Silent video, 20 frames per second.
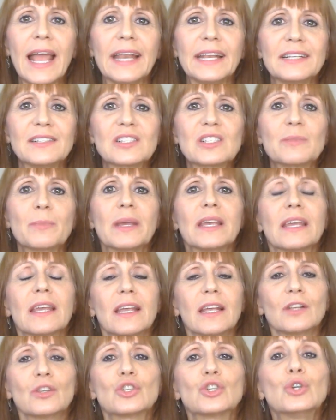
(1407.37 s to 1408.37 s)
and he's
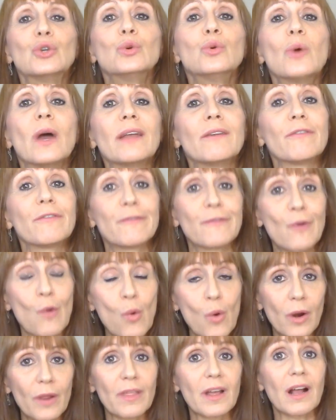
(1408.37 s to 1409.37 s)
speaking to and
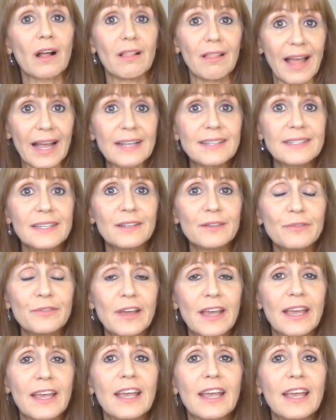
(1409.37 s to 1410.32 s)
for the collective